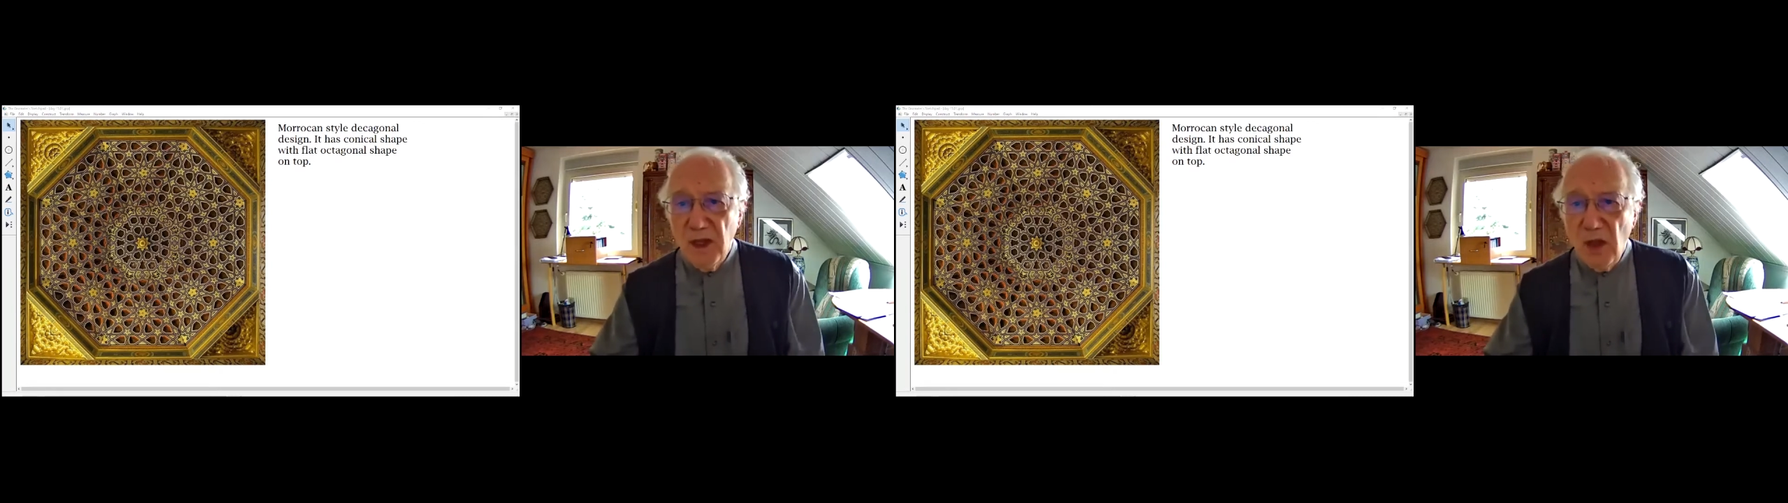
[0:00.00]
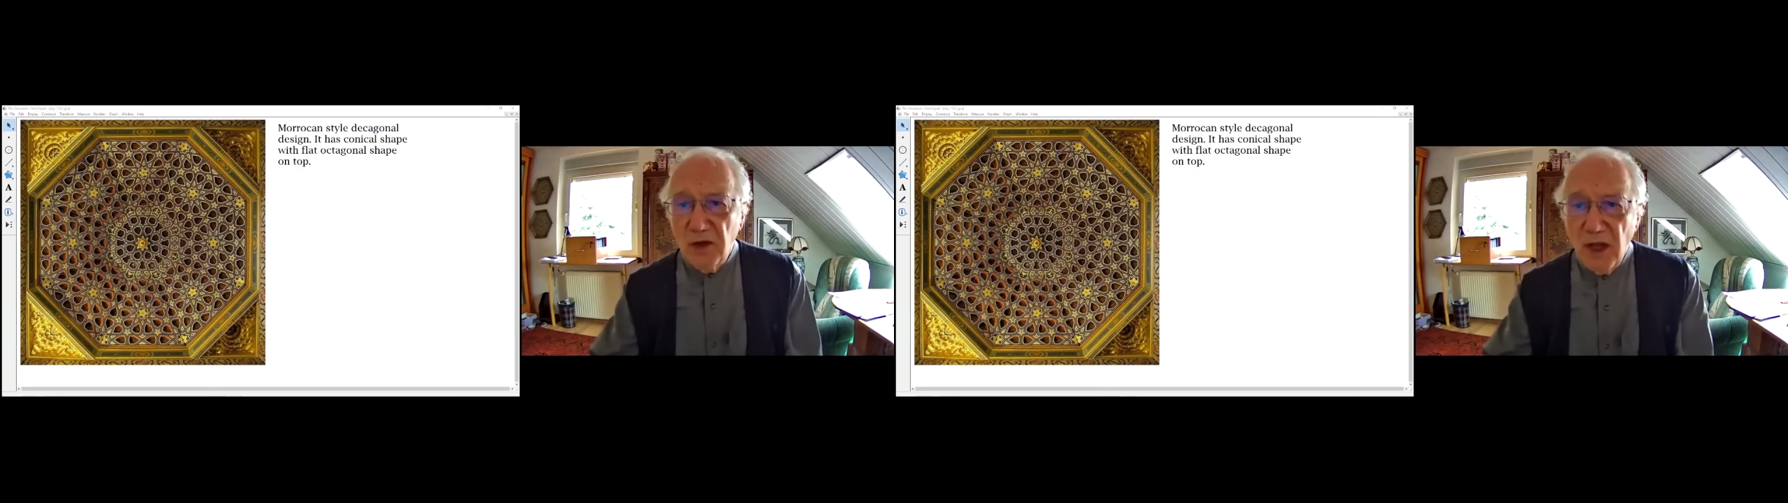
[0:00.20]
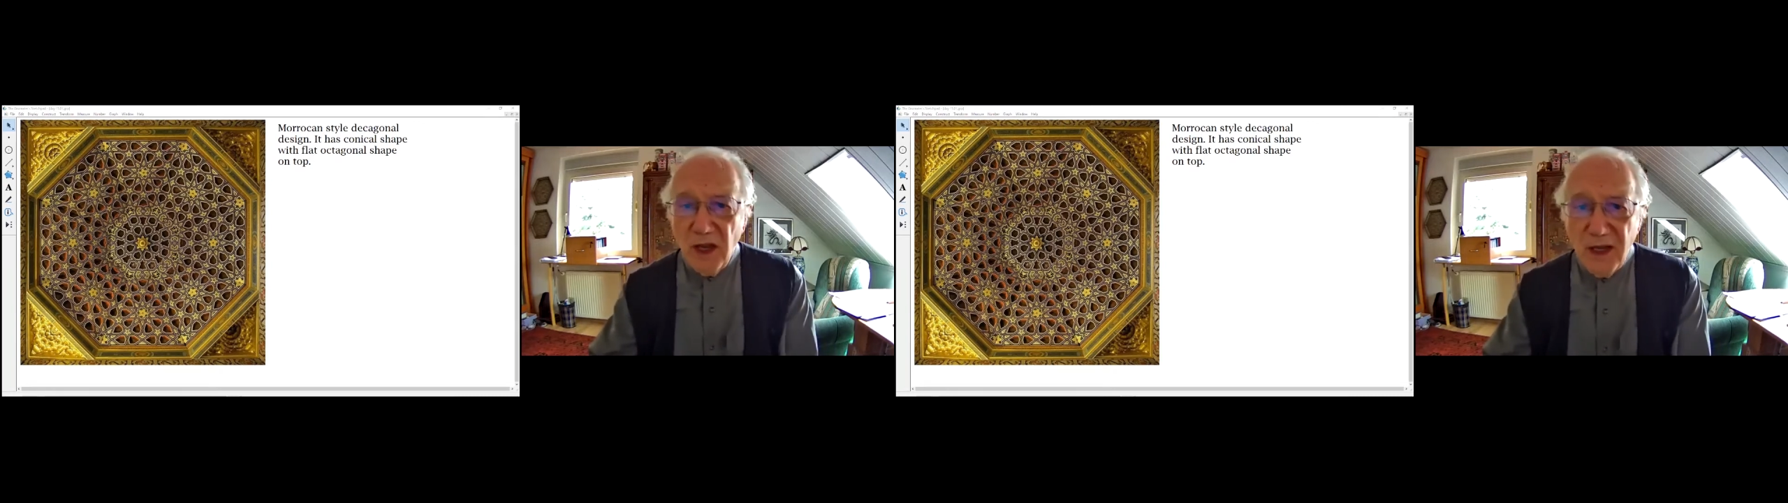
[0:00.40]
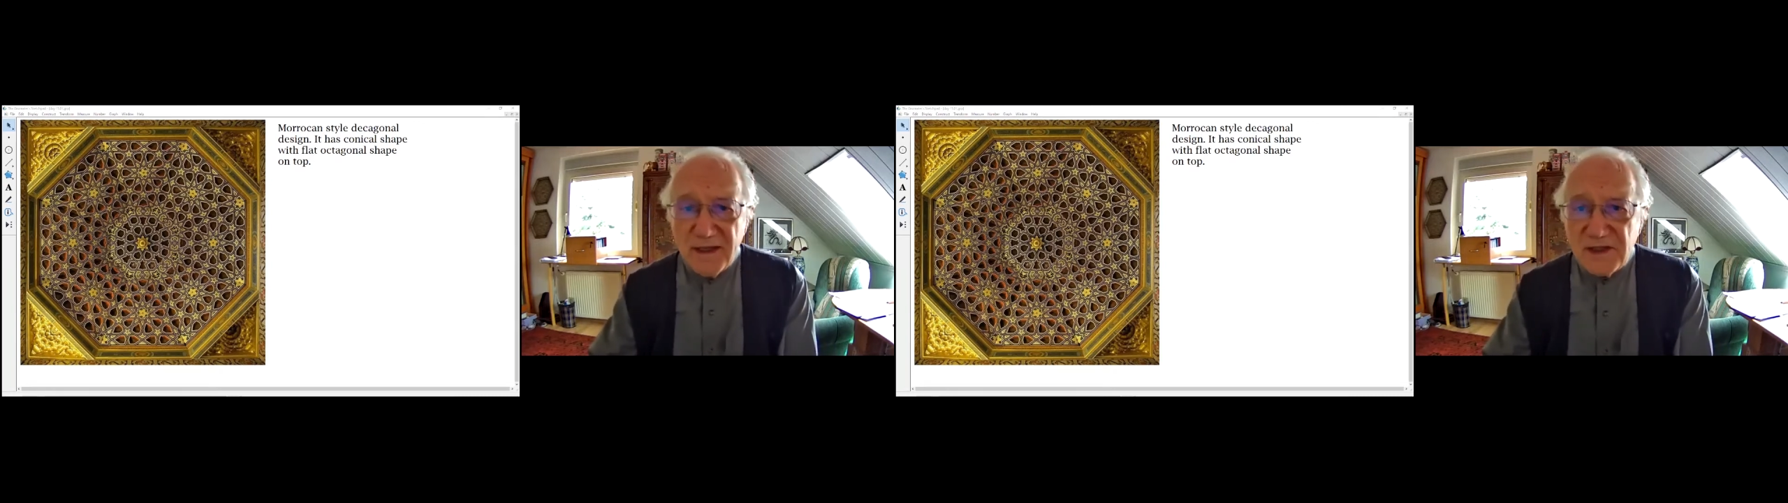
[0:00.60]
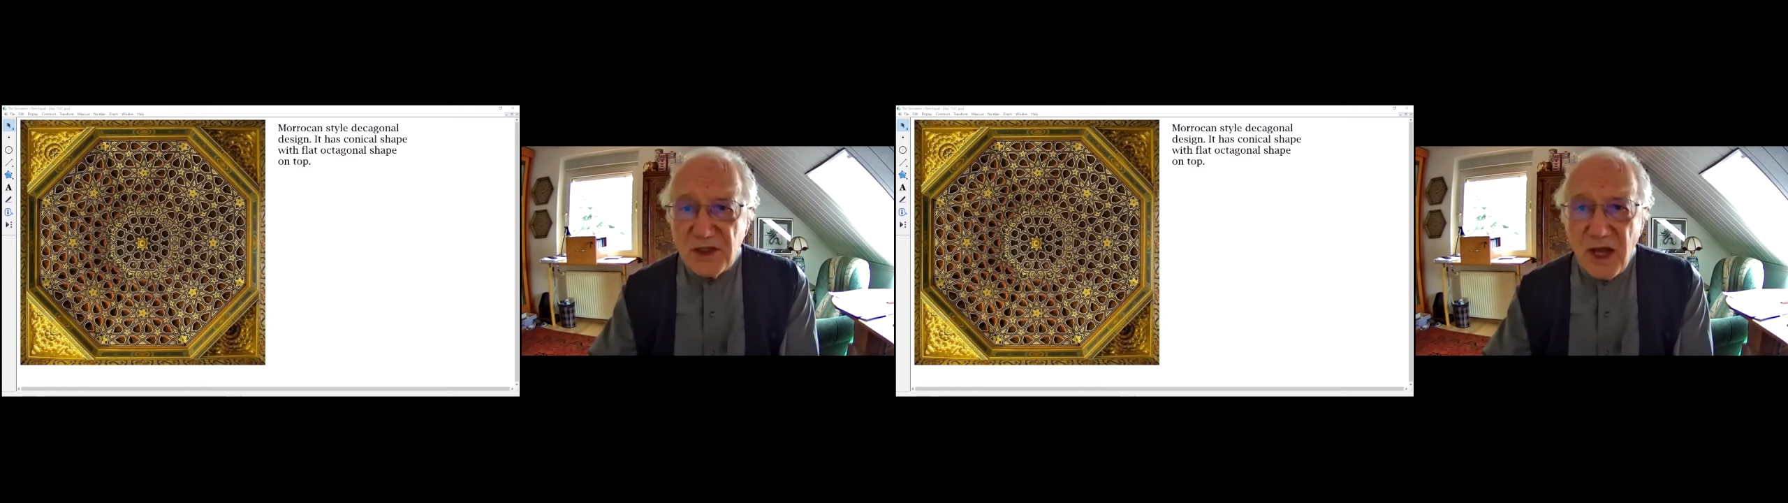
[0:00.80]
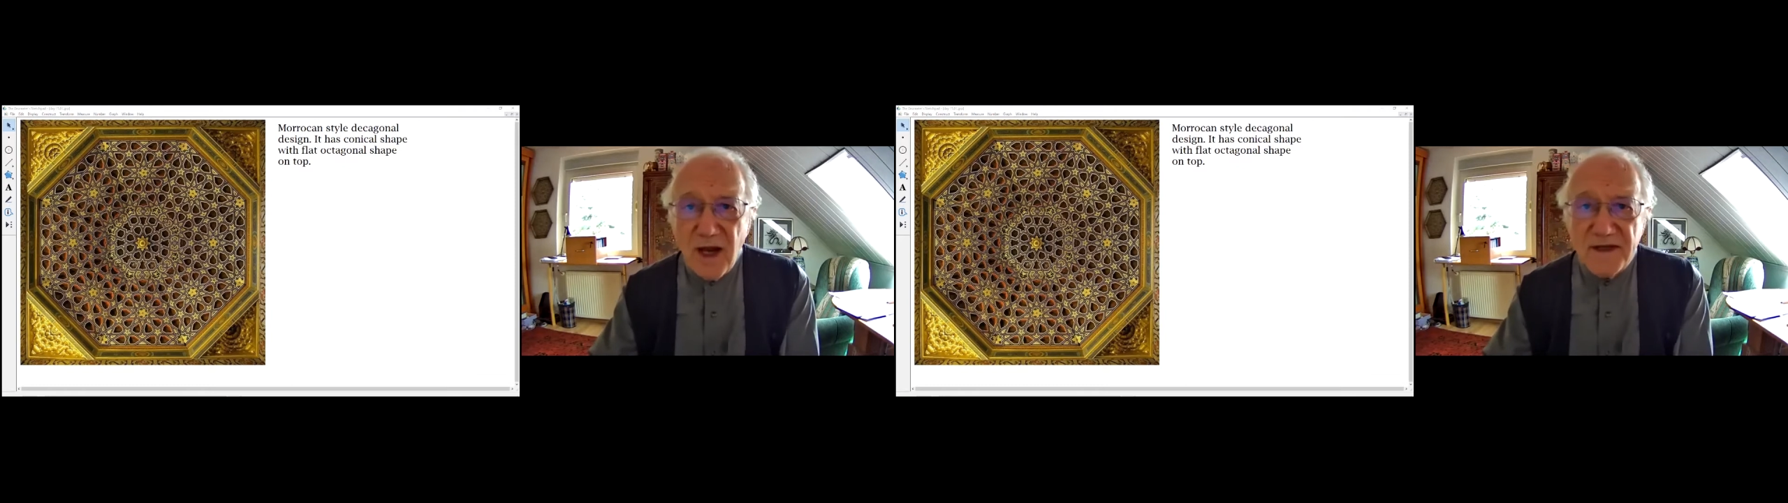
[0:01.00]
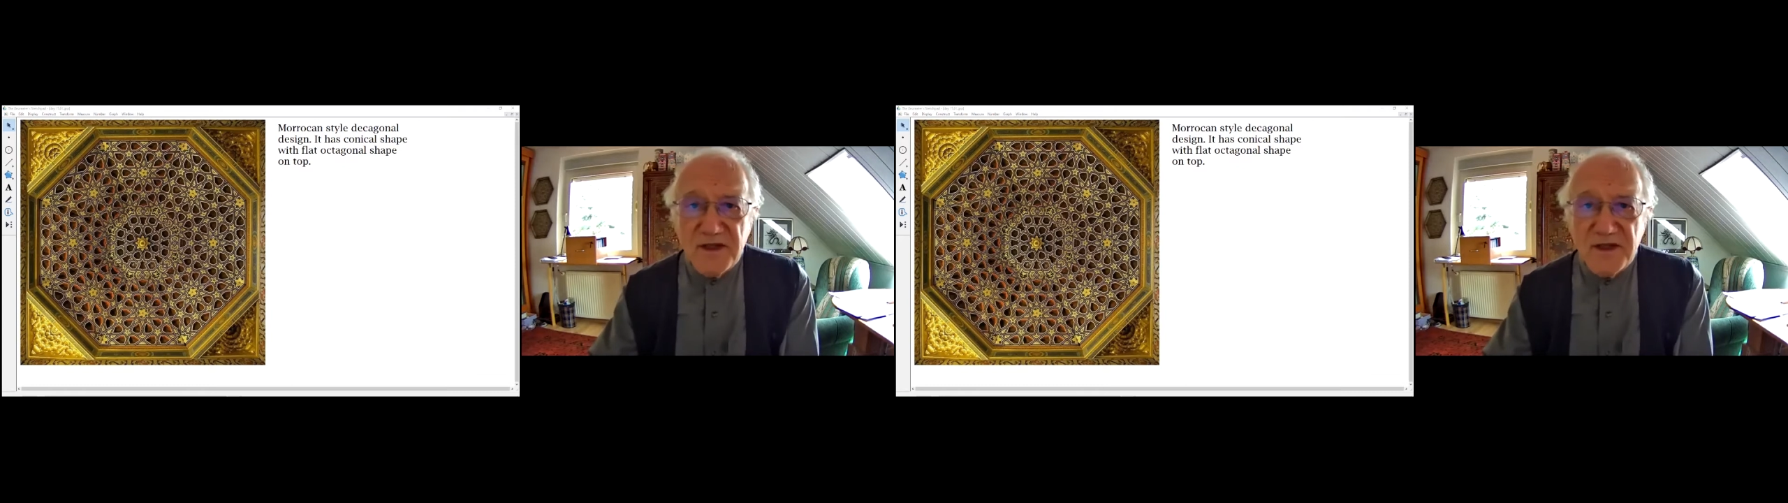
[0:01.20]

Okay, let's start.